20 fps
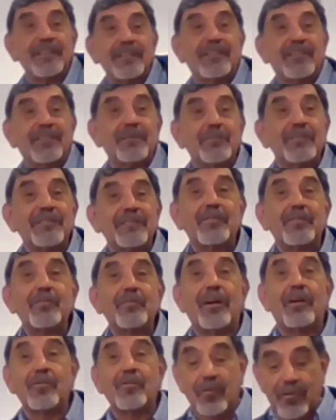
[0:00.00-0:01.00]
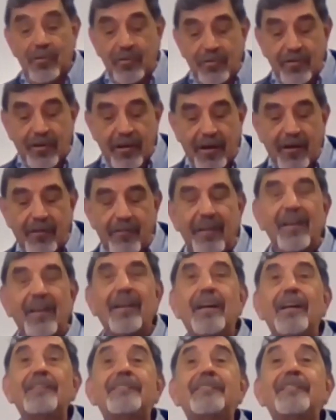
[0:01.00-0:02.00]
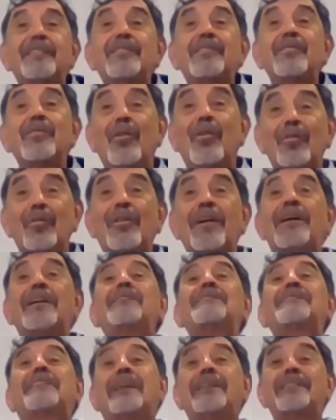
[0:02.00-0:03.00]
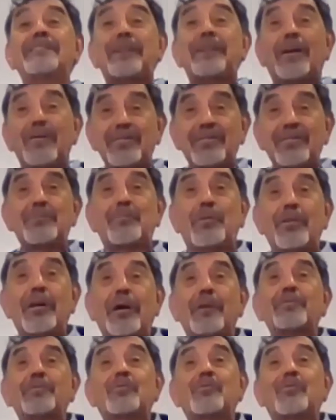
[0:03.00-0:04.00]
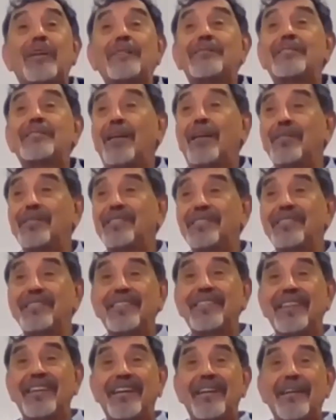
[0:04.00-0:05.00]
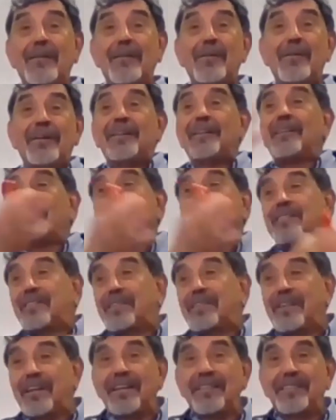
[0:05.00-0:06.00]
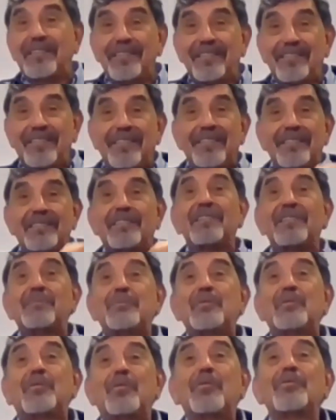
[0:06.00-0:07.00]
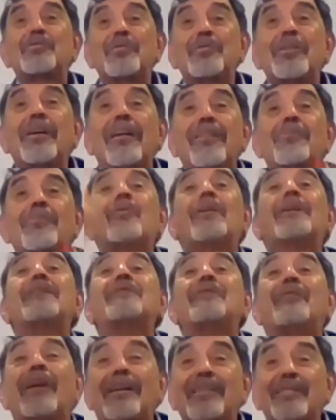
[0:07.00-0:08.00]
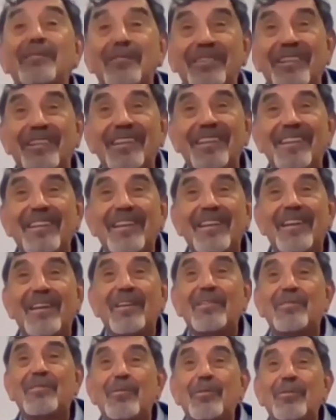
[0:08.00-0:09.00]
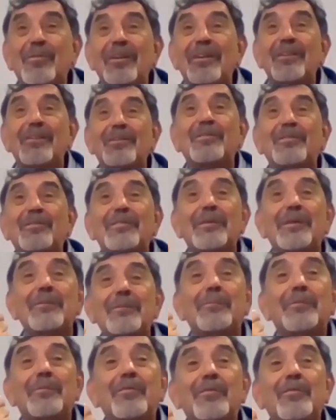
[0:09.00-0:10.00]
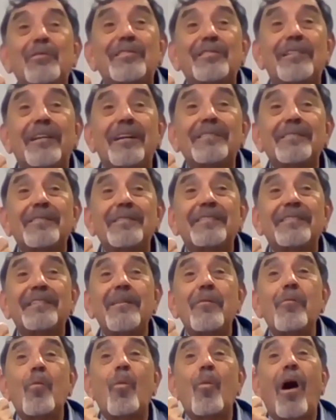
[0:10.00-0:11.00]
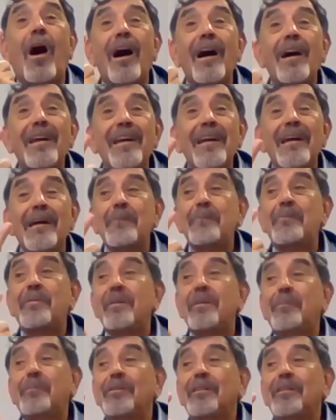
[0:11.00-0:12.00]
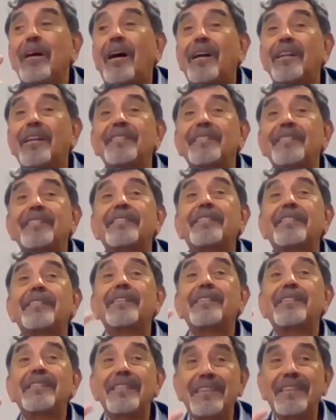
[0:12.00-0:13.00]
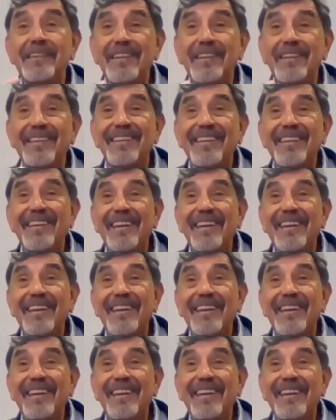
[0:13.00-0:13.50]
increments, you are going to have a city of 10,000, perhaps 12,000, created just because you have one factory. So you start to see why people are struggling